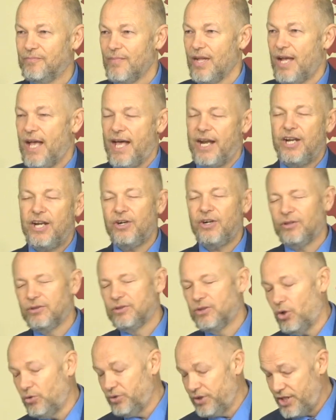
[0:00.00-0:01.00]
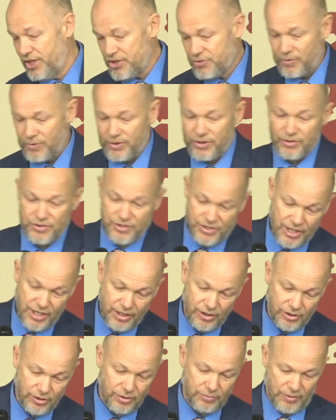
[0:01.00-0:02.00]
And in your loneliness, whether you're
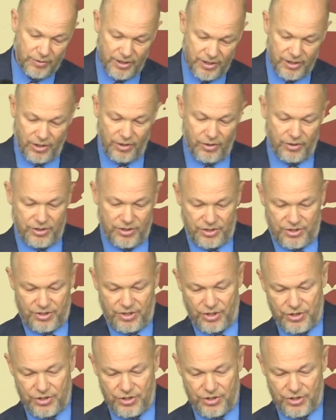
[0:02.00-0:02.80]
single or whether you're just